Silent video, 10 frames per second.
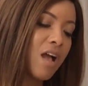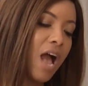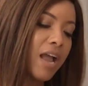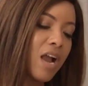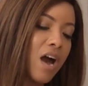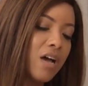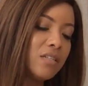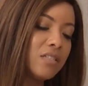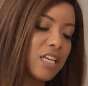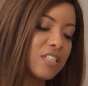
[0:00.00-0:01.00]
I
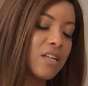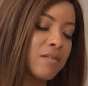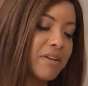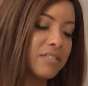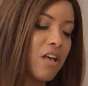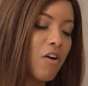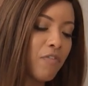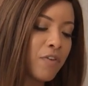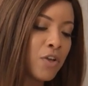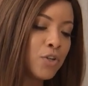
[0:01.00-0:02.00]
can't extend myself.
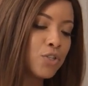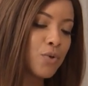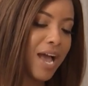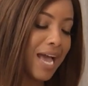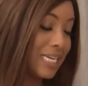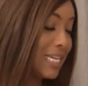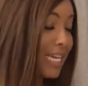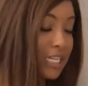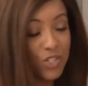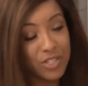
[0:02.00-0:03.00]
So I need
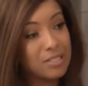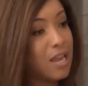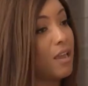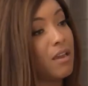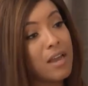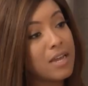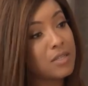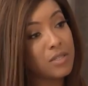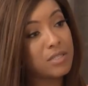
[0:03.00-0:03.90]
to stay. I need to